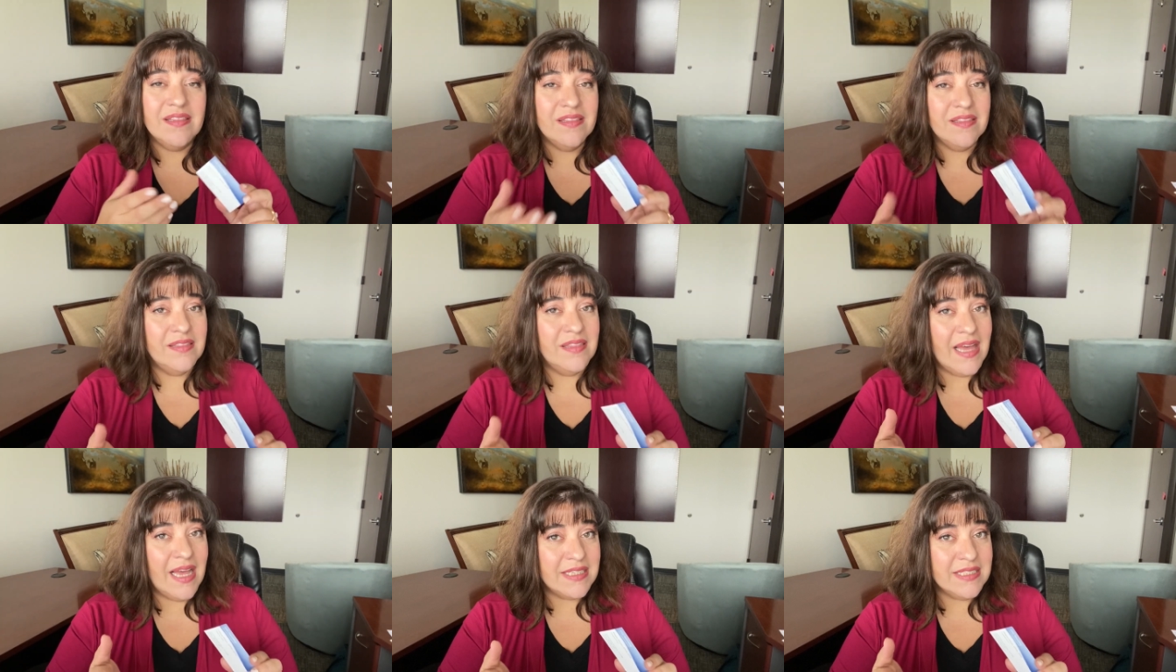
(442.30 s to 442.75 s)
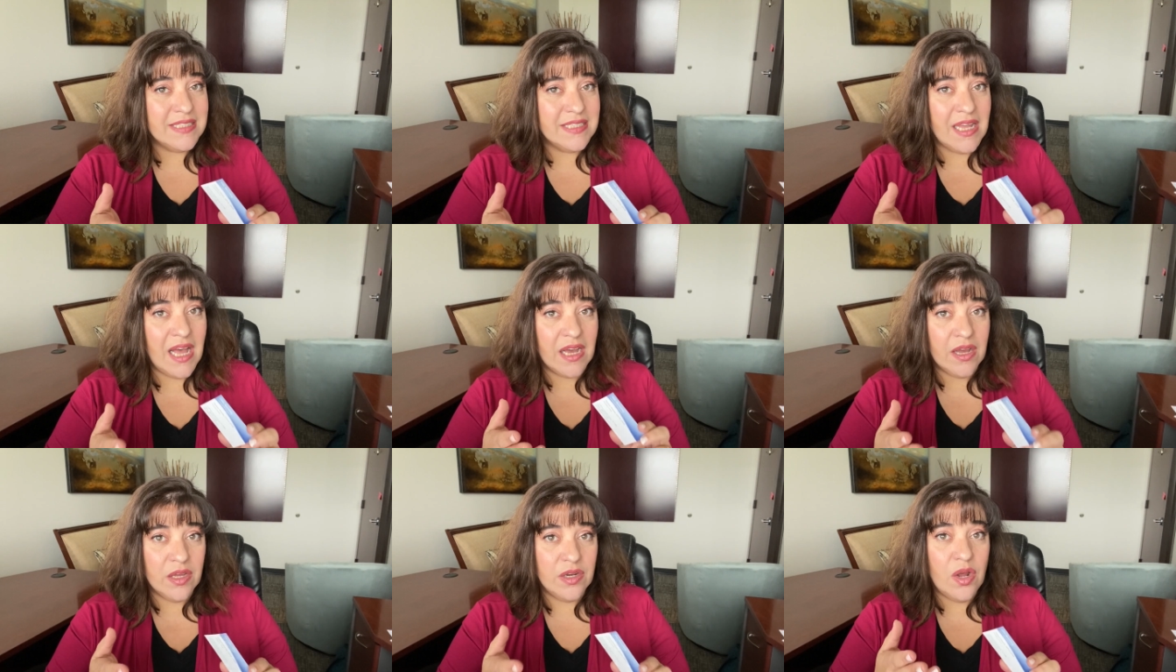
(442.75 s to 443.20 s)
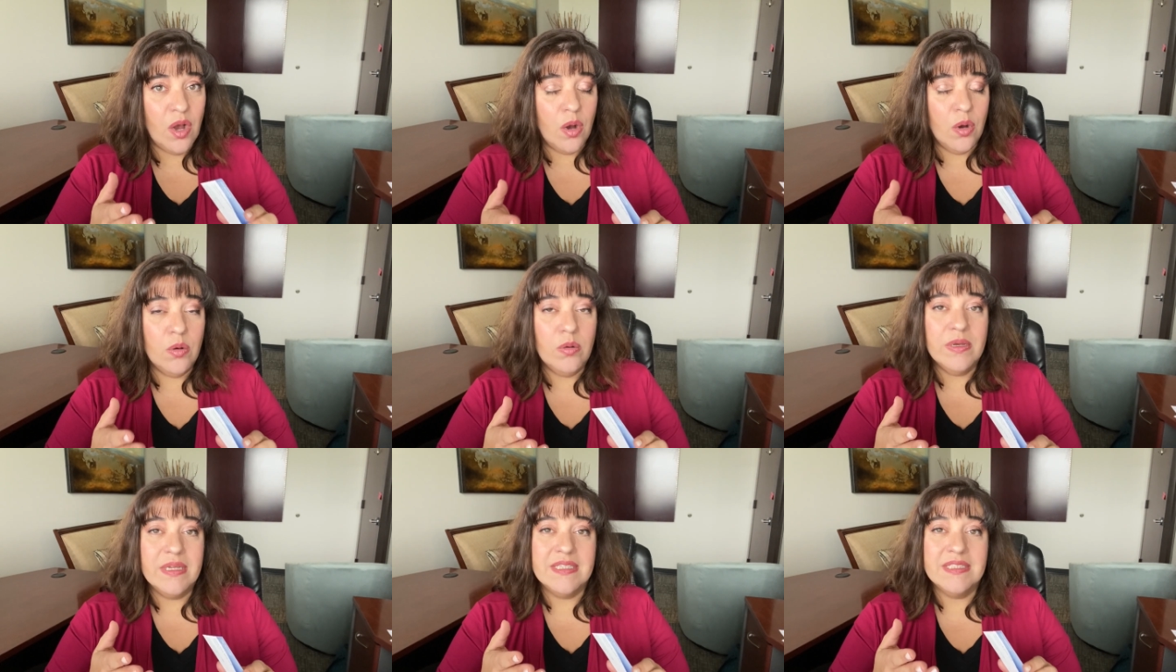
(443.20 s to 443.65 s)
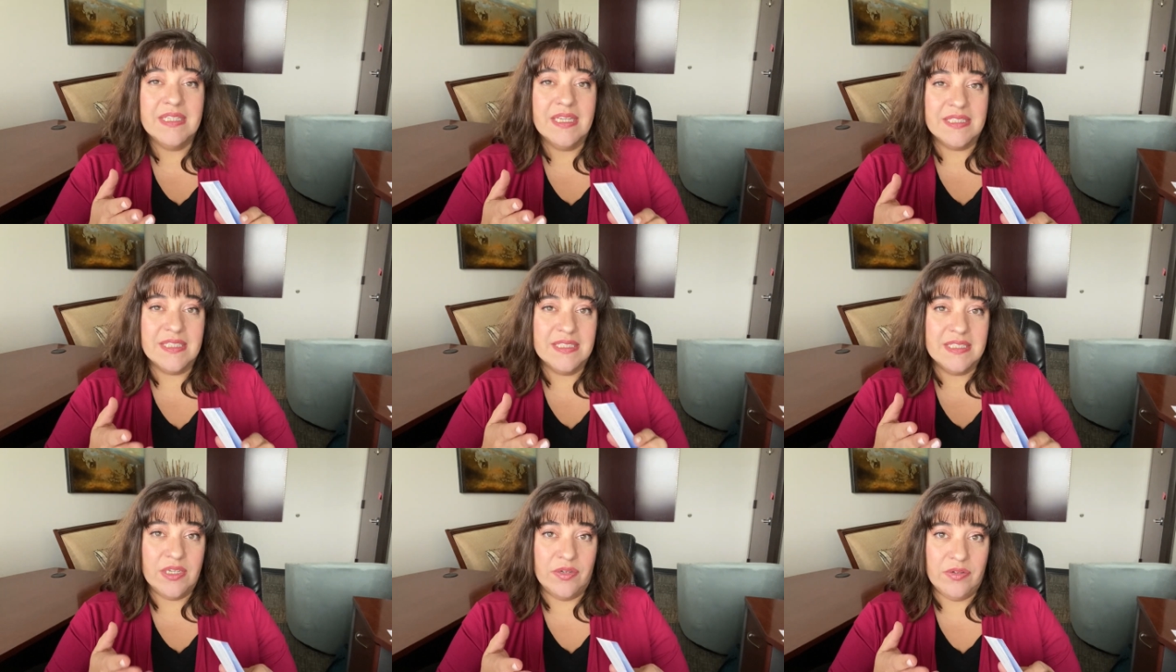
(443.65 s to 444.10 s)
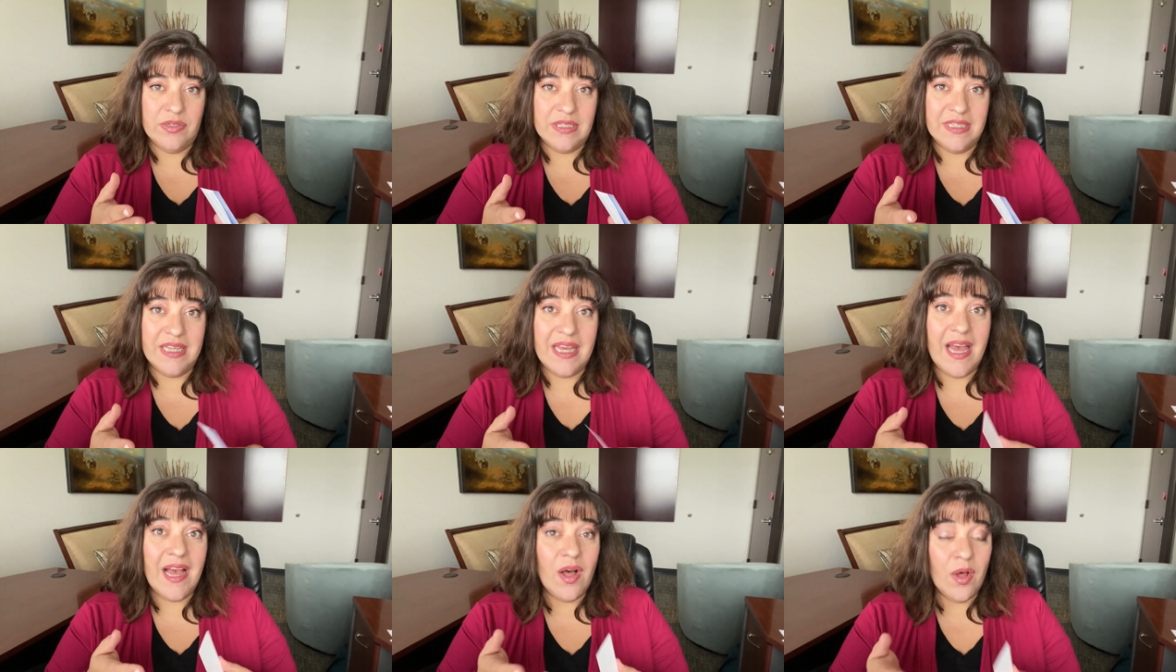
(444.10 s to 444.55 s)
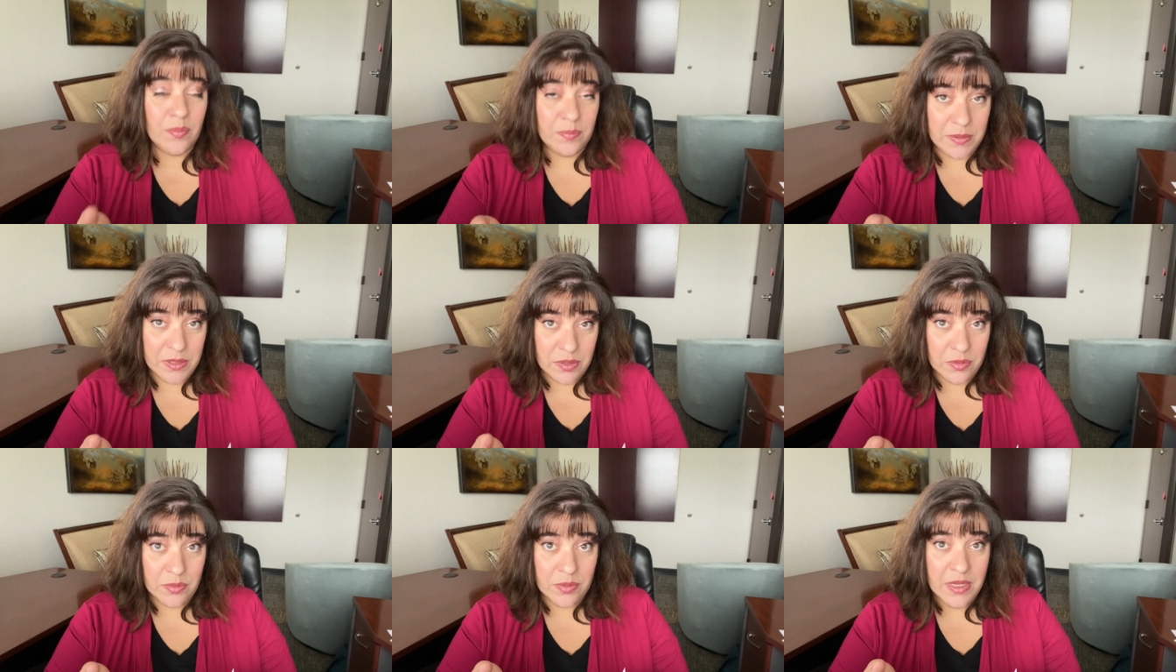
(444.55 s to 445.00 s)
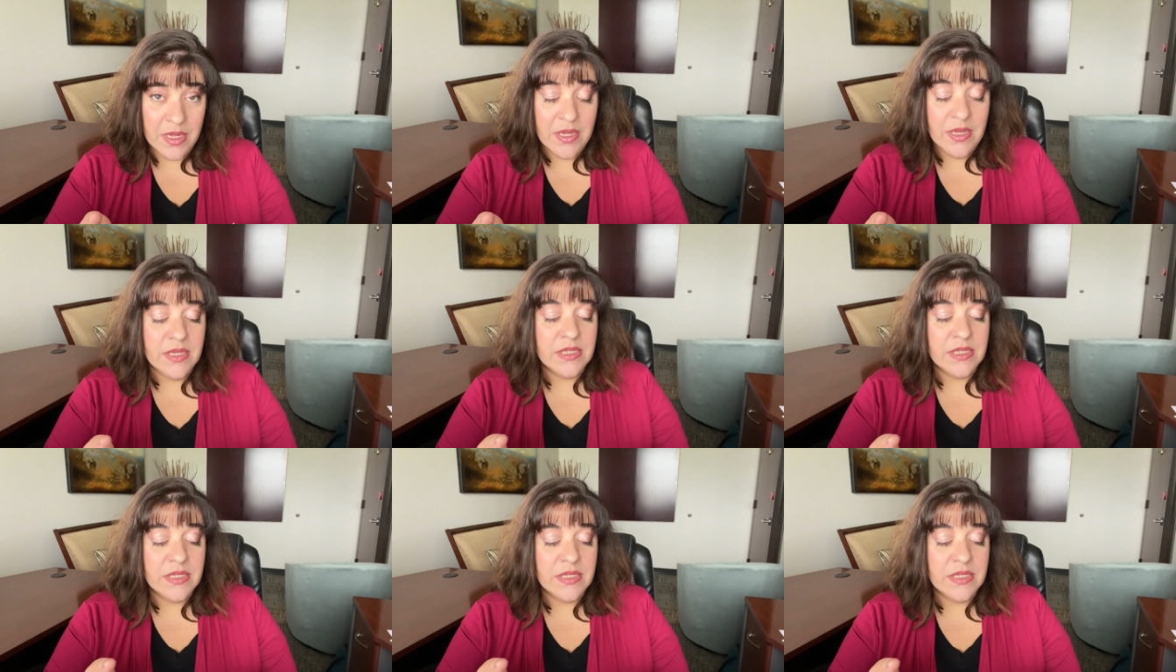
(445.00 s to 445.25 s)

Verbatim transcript: that's not gonna always necessarily help you.